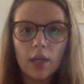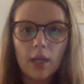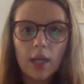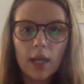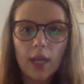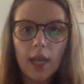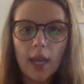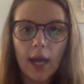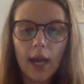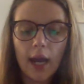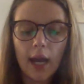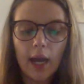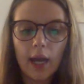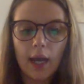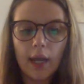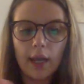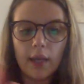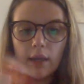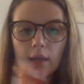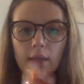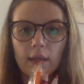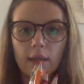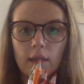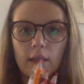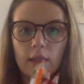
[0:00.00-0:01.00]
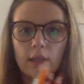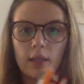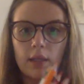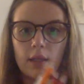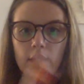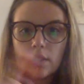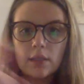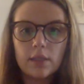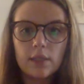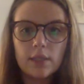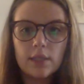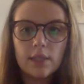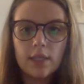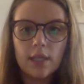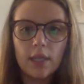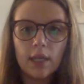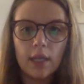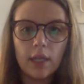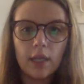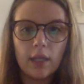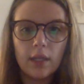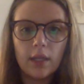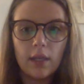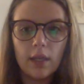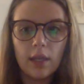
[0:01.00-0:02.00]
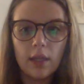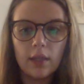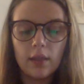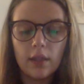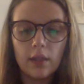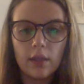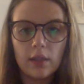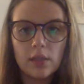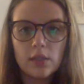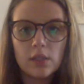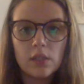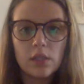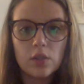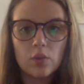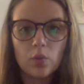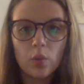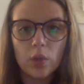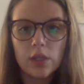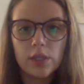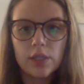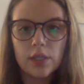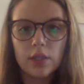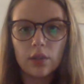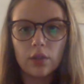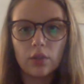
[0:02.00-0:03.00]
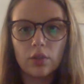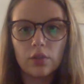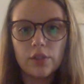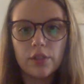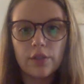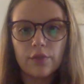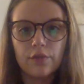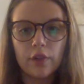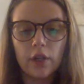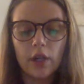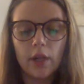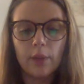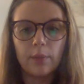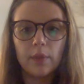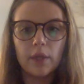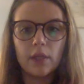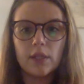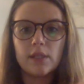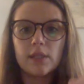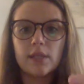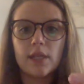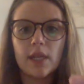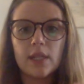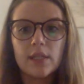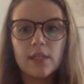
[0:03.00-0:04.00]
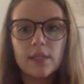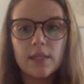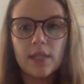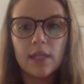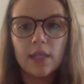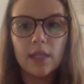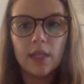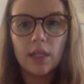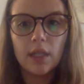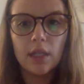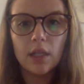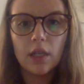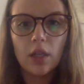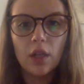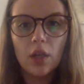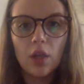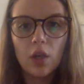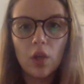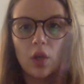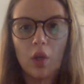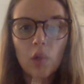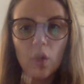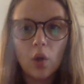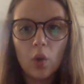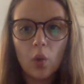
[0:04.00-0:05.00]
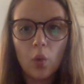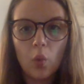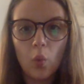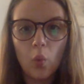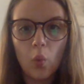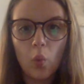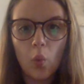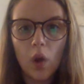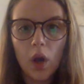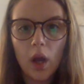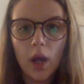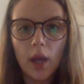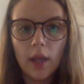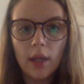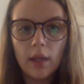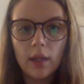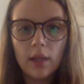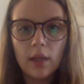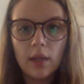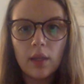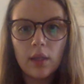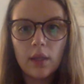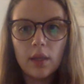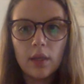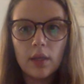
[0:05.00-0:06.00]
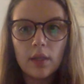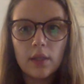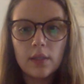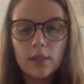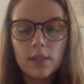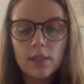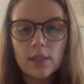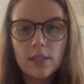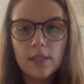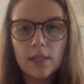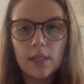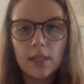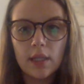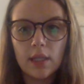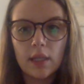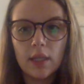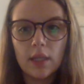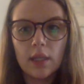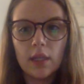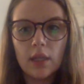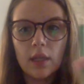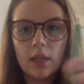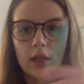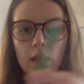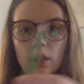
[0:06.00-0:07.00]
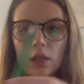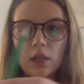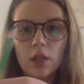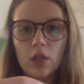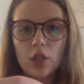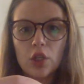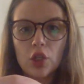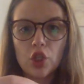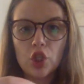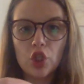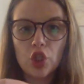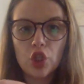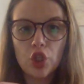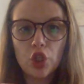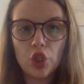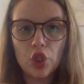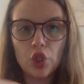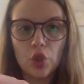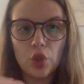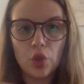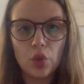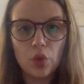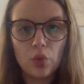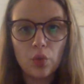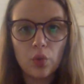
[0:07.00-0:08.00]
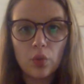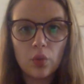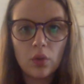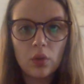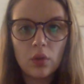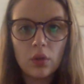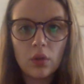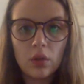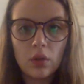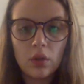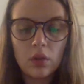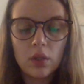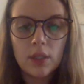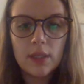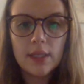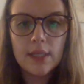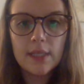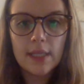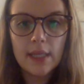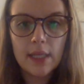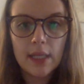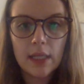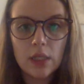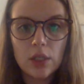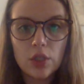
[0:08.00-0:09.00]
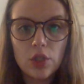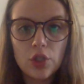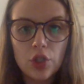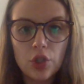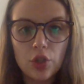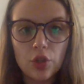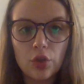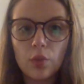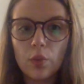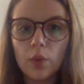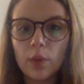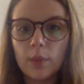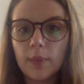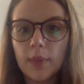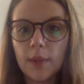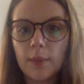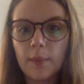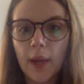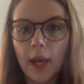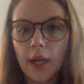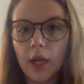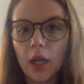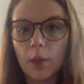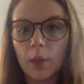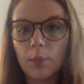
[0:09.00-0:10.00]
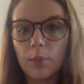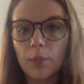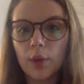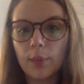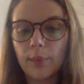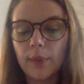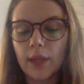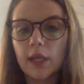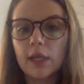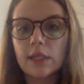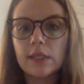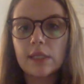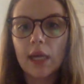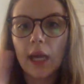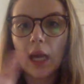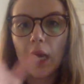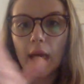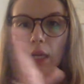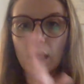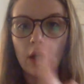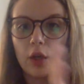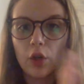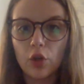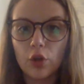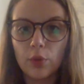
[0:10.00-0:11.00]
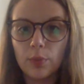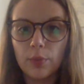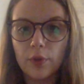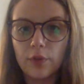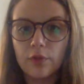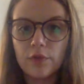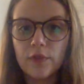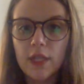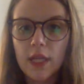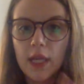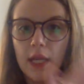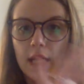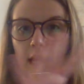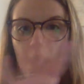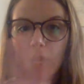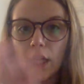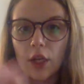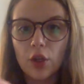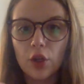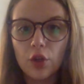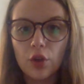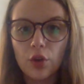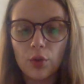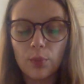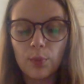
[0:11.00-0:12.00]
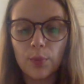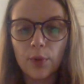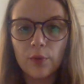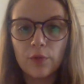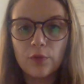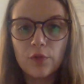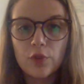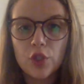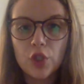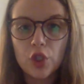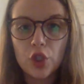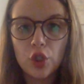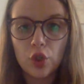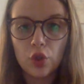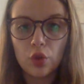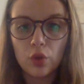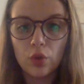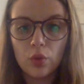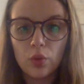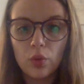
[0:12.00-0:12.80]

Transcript: 9, 10. And then this is where it's a little different. I'm going to say 10, 1, 10, 2. 10, 2 would be my number because I had a group of 10 and a group of 2.